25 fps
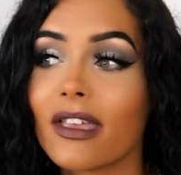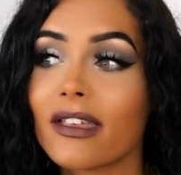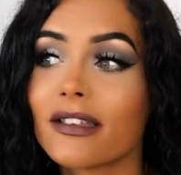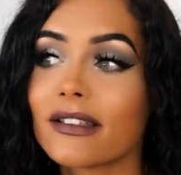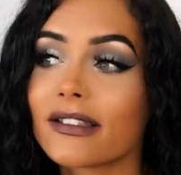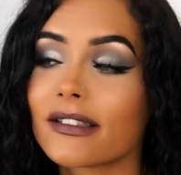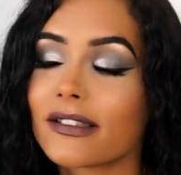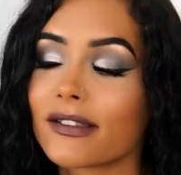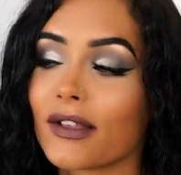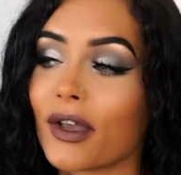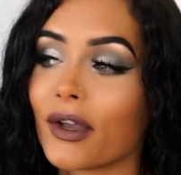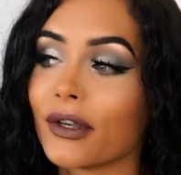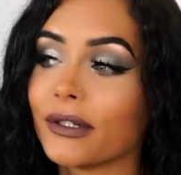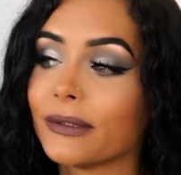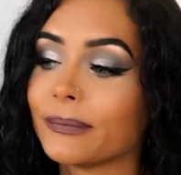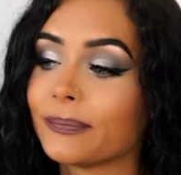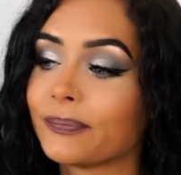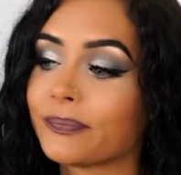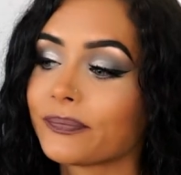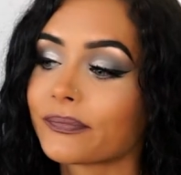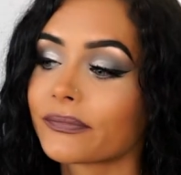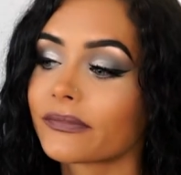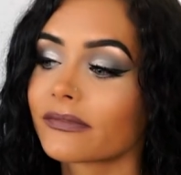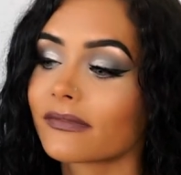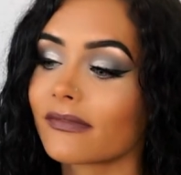So,
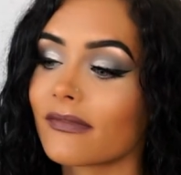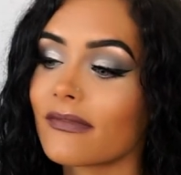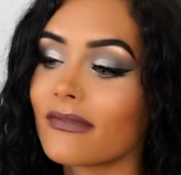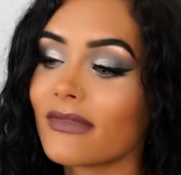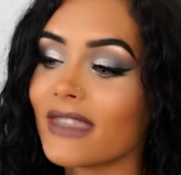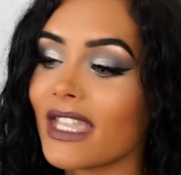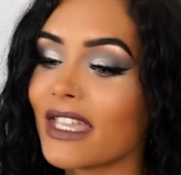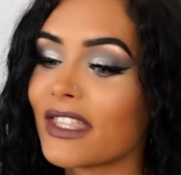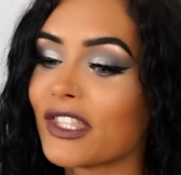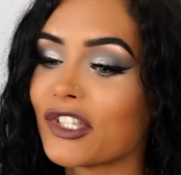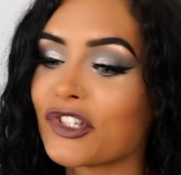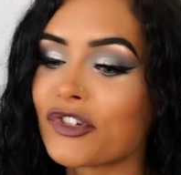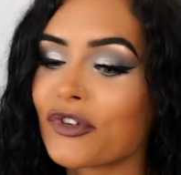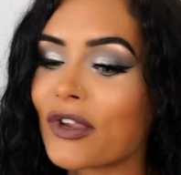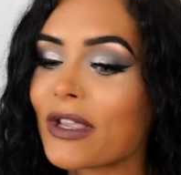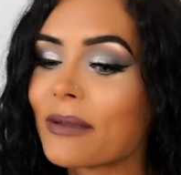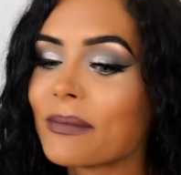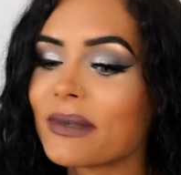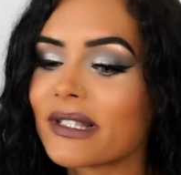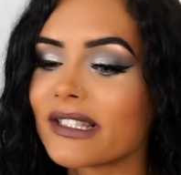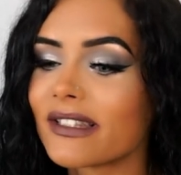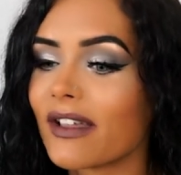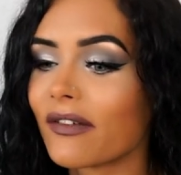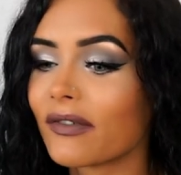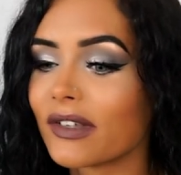the dream
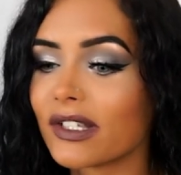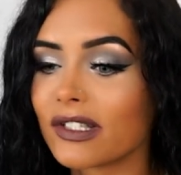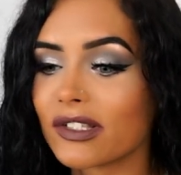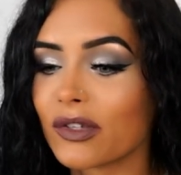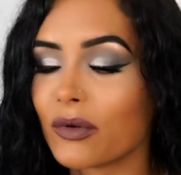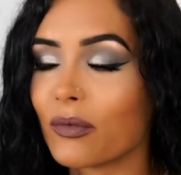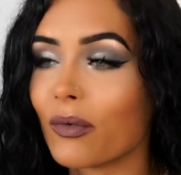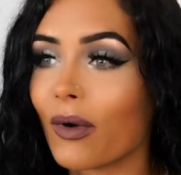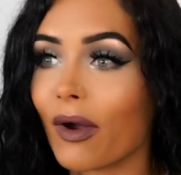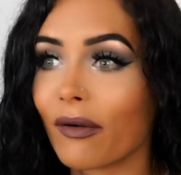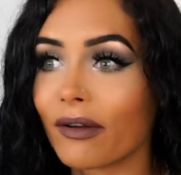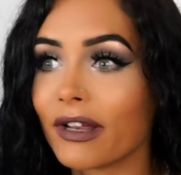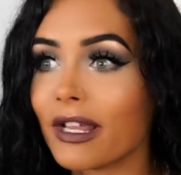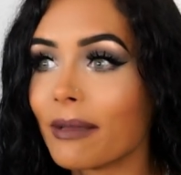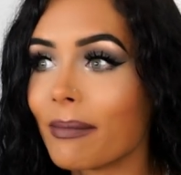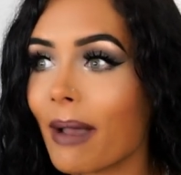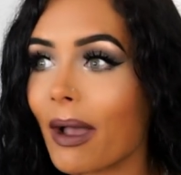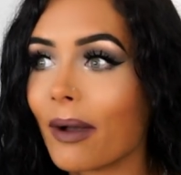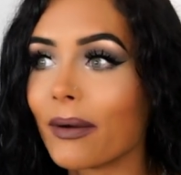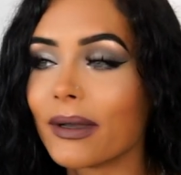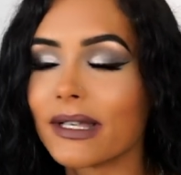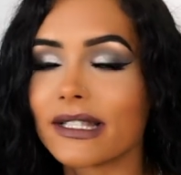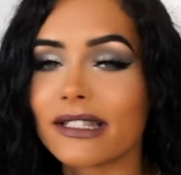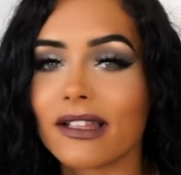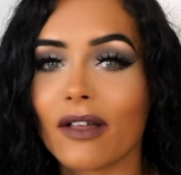is nothing to worry
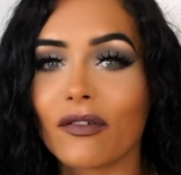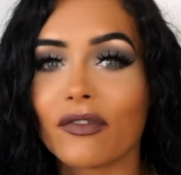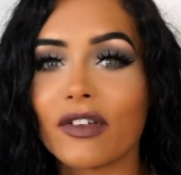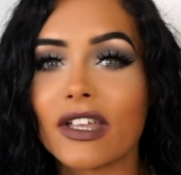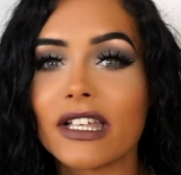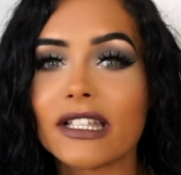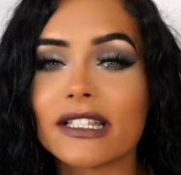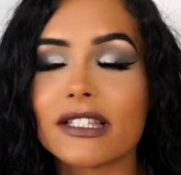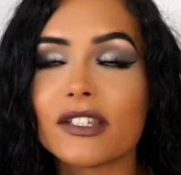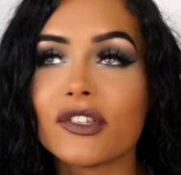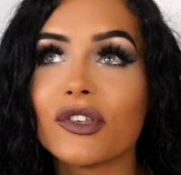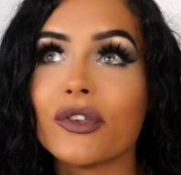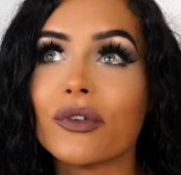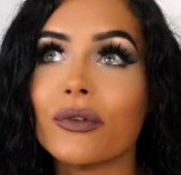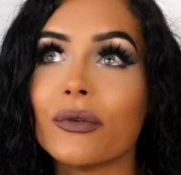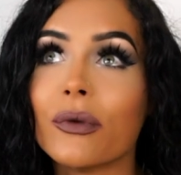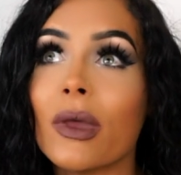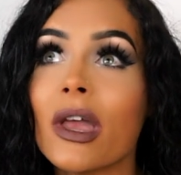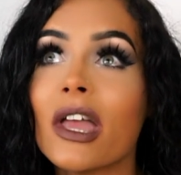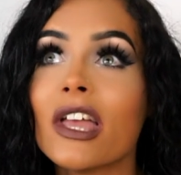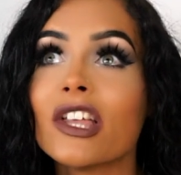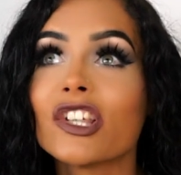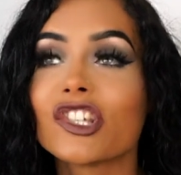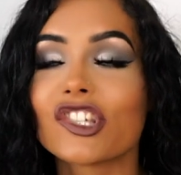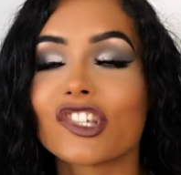about, it's nothing to
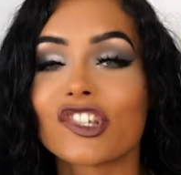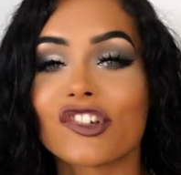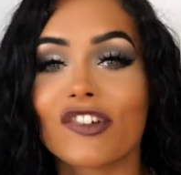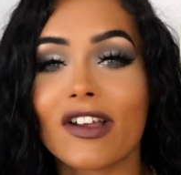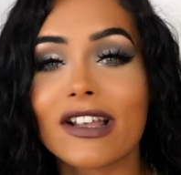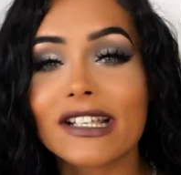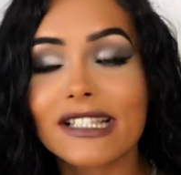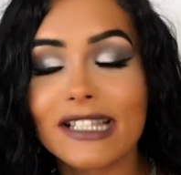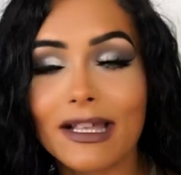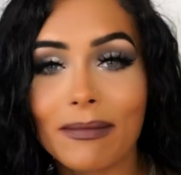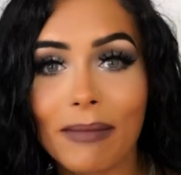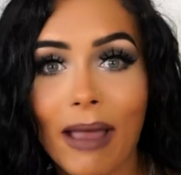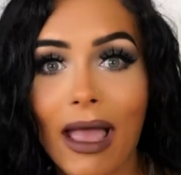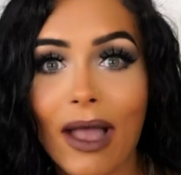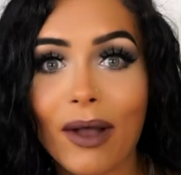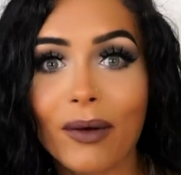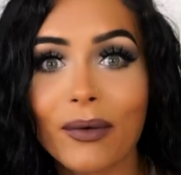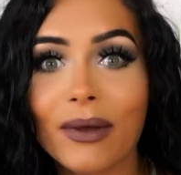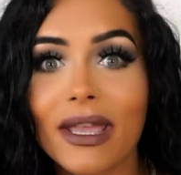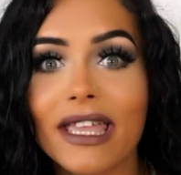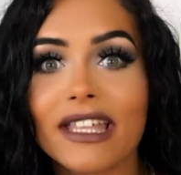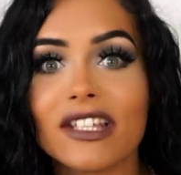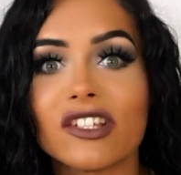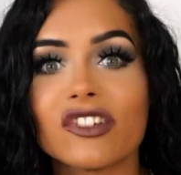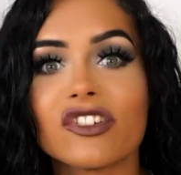stress
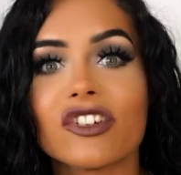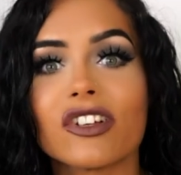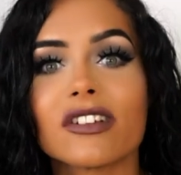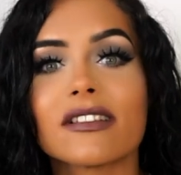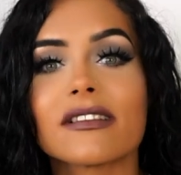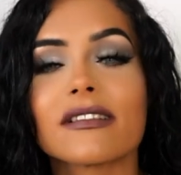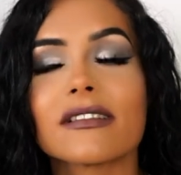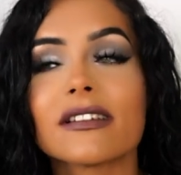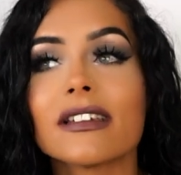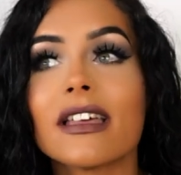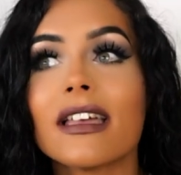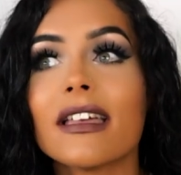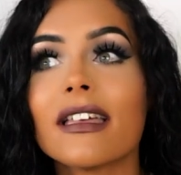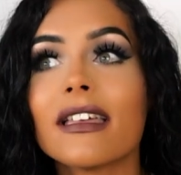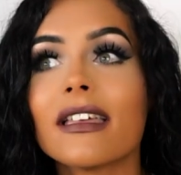about, it's just